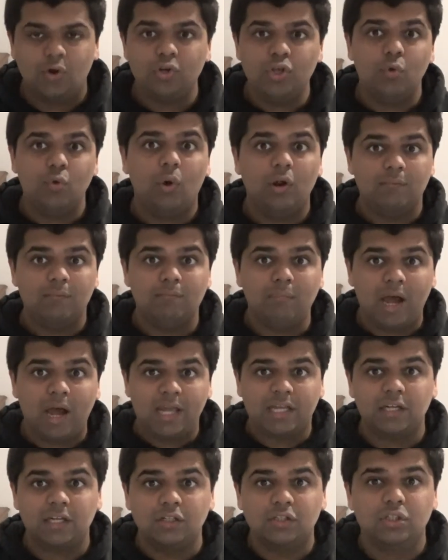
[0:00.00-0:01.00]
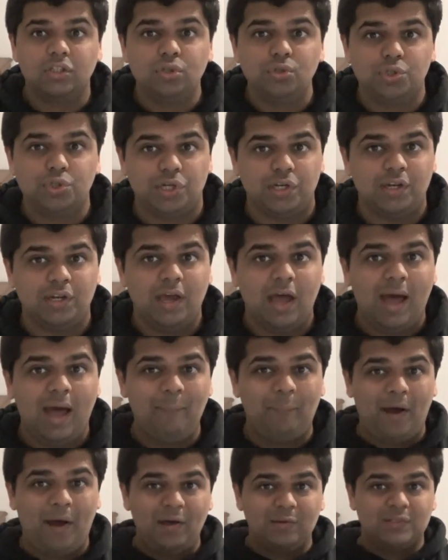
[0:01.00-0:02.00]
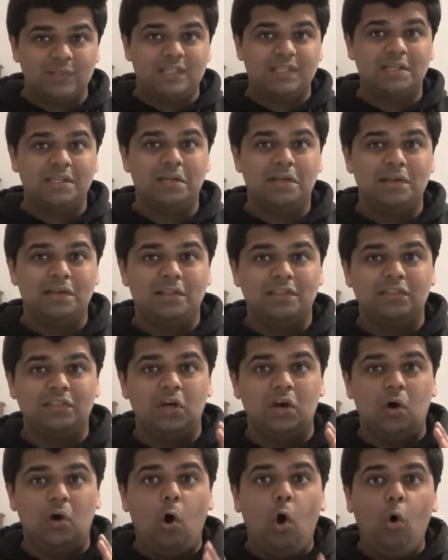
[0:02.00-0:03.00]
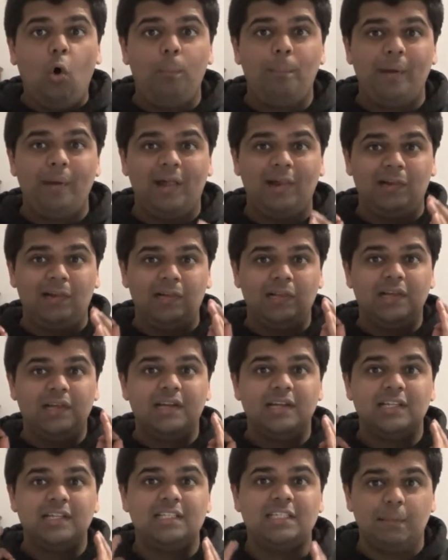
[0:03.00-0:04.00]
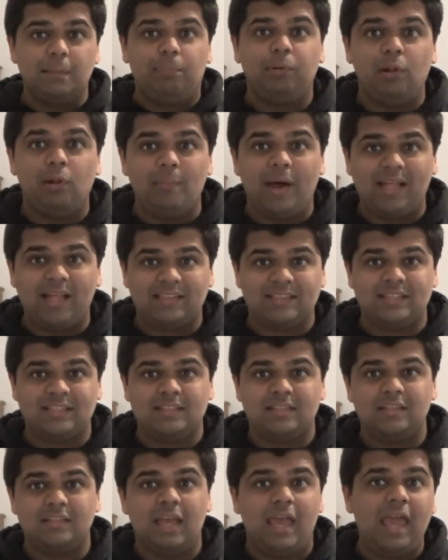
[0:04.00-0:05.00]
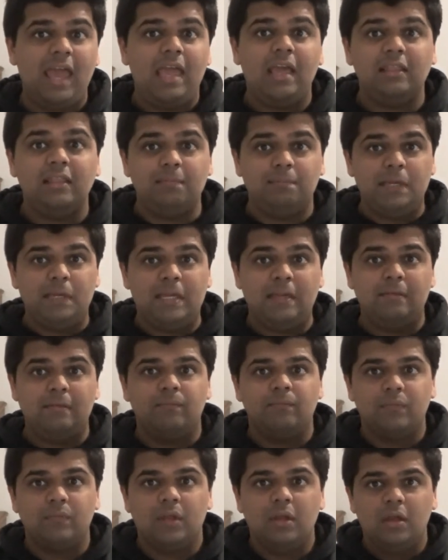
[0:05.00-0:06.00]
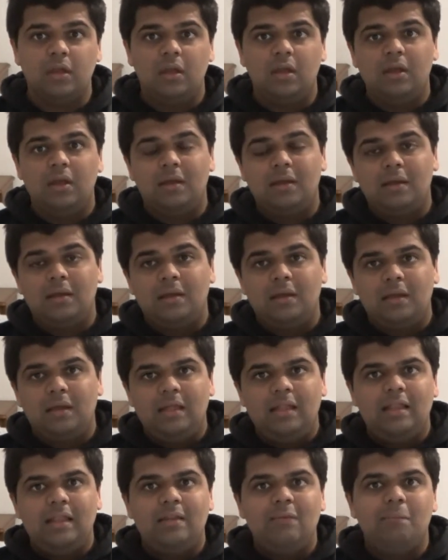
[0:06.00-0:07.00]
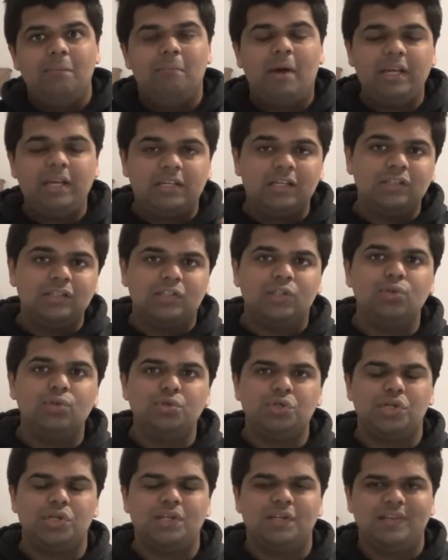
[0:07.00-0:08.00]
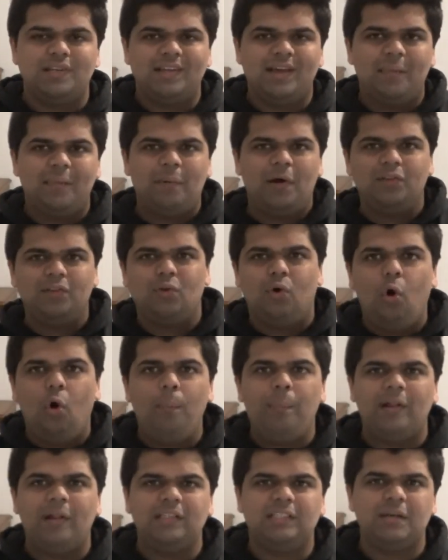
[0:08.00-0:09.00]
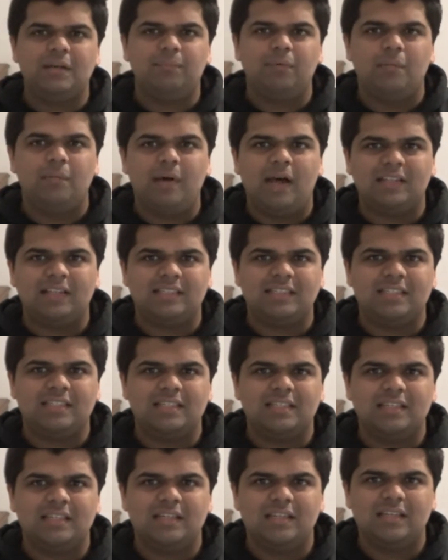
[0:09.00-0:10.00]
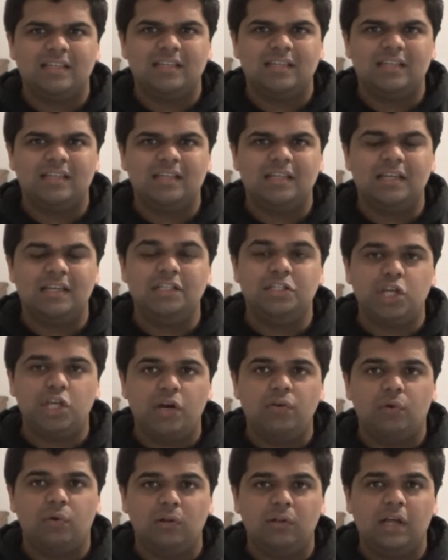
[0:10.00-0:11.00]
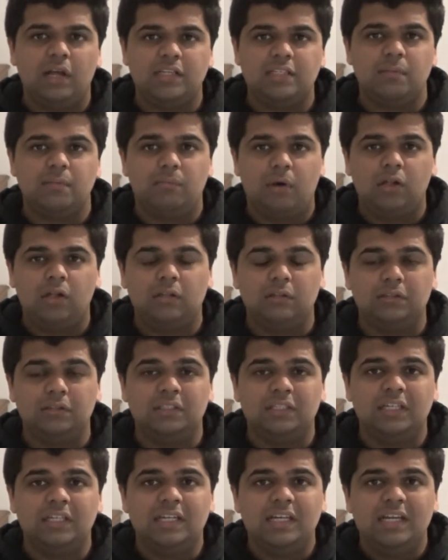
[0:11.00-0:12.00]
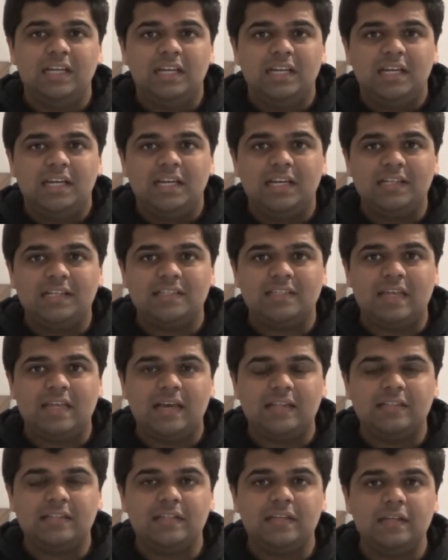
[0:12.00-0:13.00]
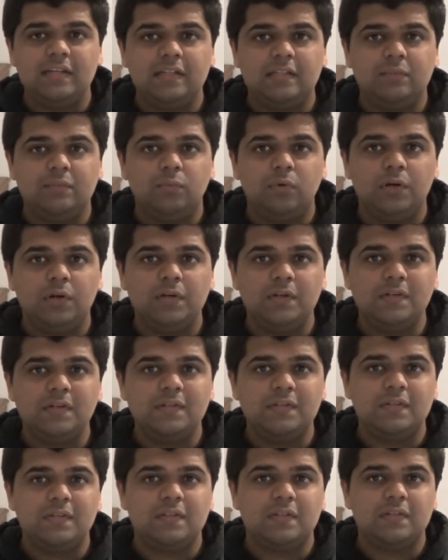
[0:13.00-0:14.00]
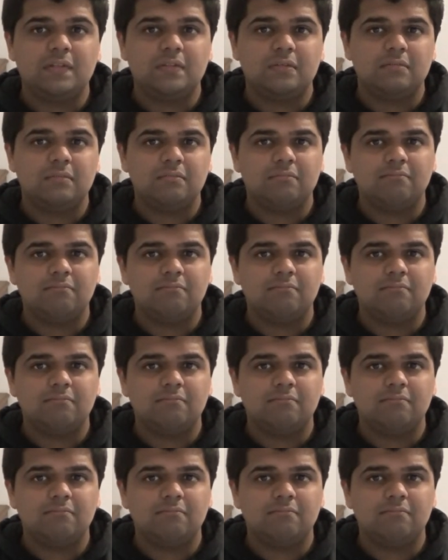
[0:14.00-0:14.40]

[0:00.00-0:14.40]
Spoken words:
you want my conclusion about the Opel Diplomats, the A and the B. My conclusion about the Opel Diplomat in general as a model is that it was...